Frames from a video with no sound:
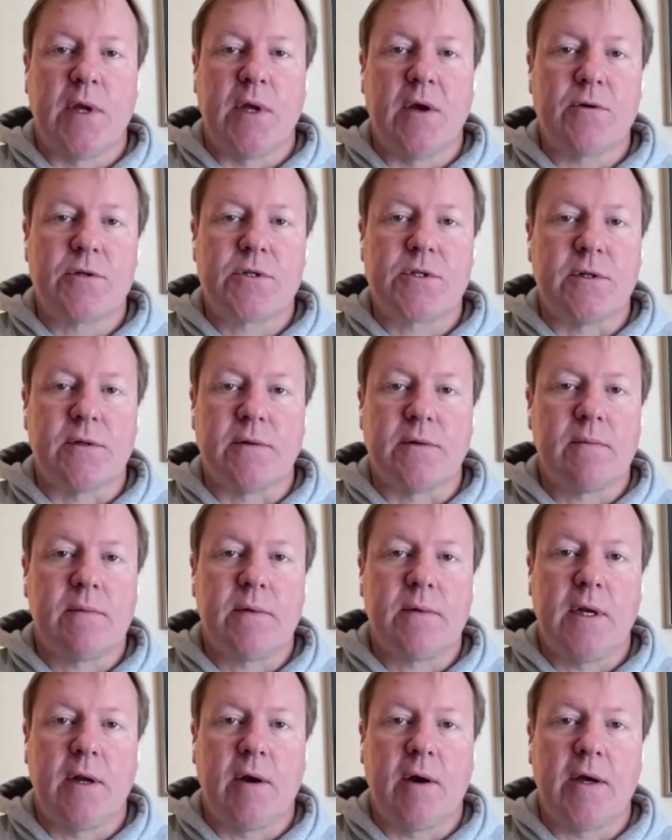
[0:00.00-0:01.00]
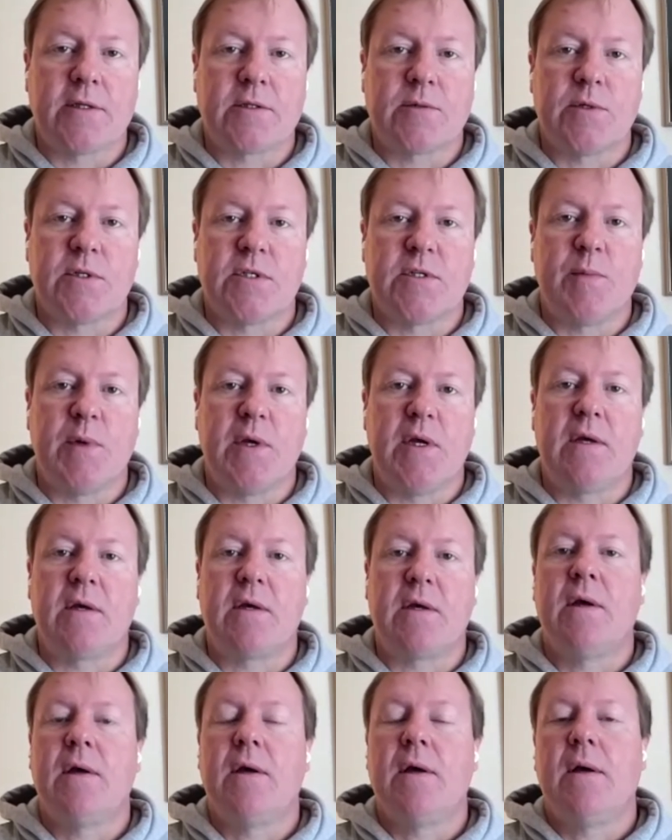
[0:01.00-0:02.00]
the ocean, you know, as we
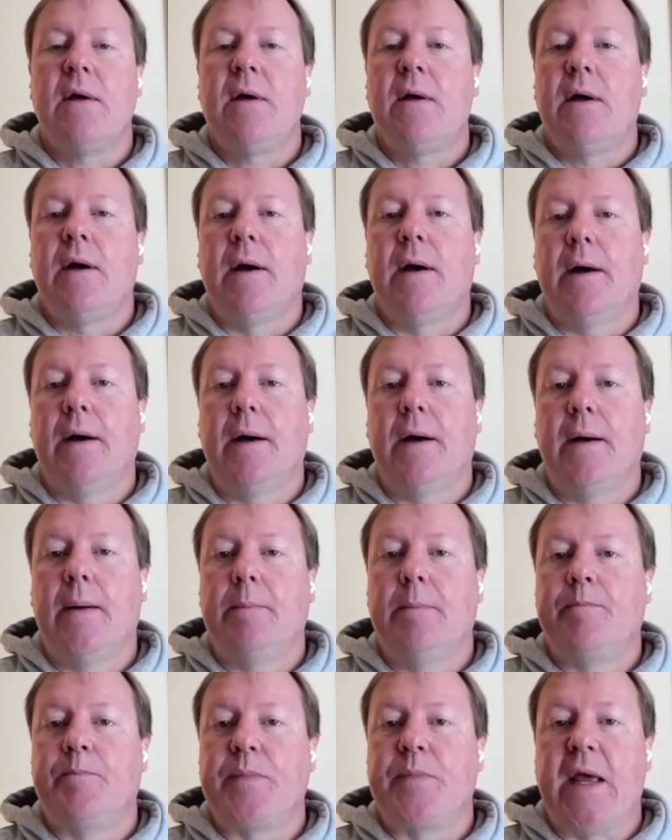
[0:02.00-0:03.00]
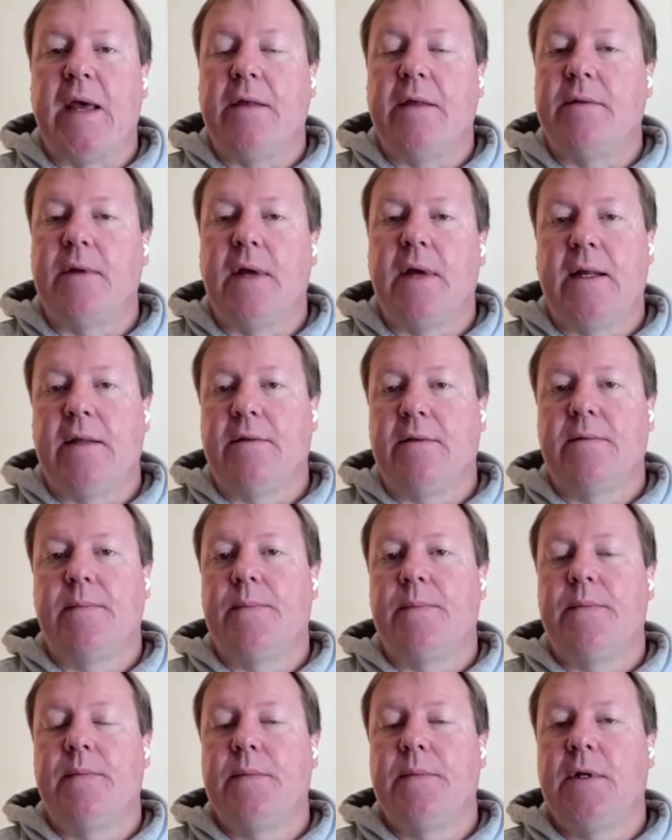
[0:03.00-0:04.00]
speak. And
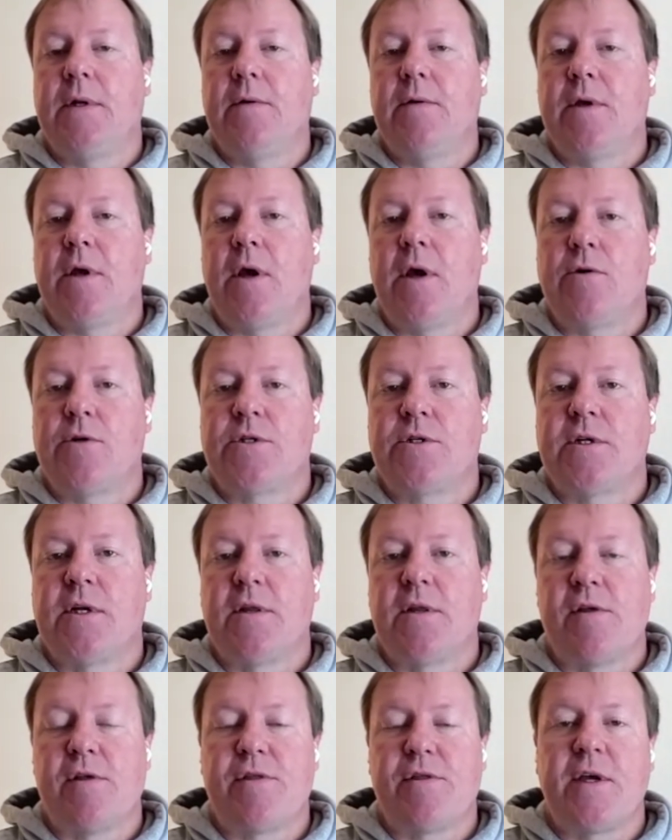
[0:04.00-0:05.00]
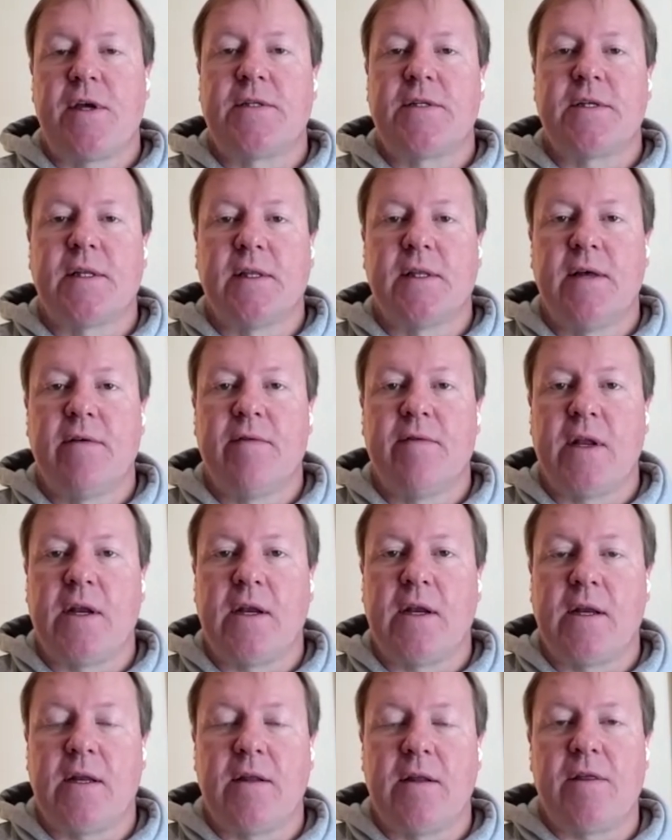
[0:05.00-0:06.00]
you know, the ocean and the things that live in
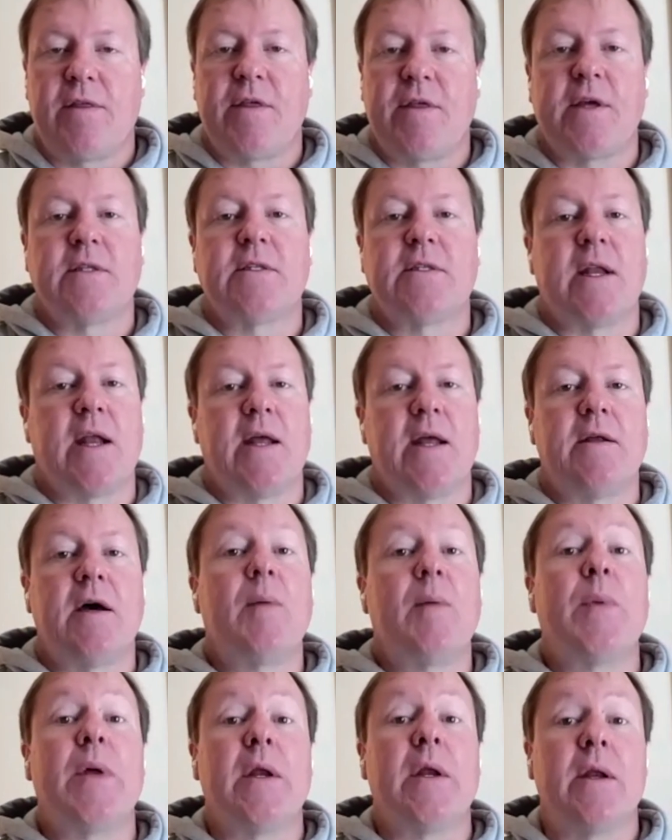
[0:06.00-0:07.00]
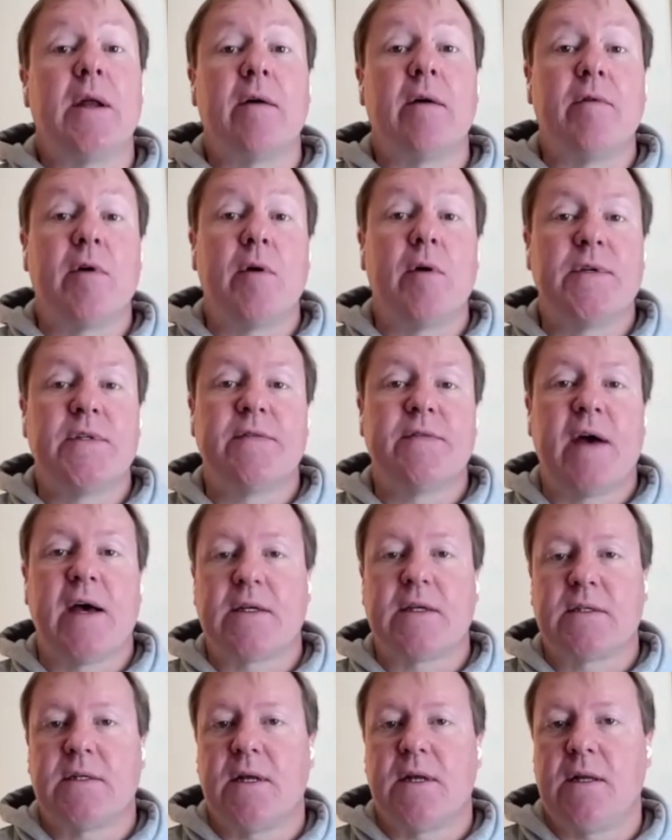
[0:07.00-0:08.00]
it and the things that end up in it have always
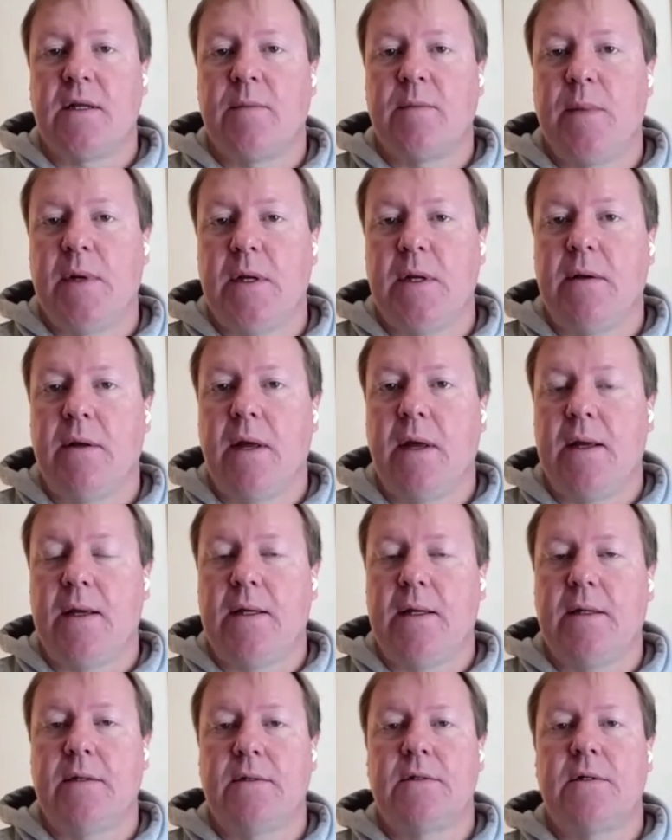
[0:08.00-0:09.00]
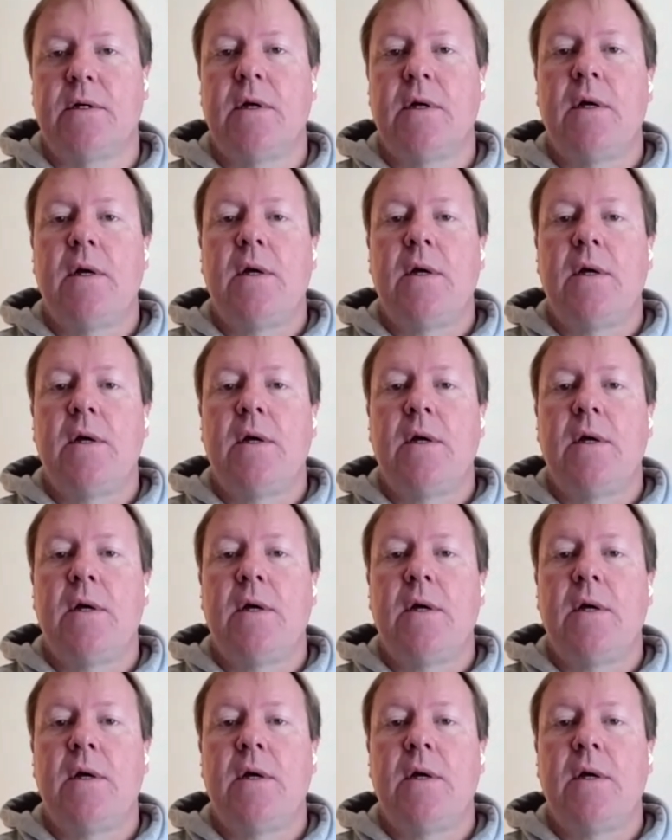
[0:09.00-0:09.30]
fascinated me. And,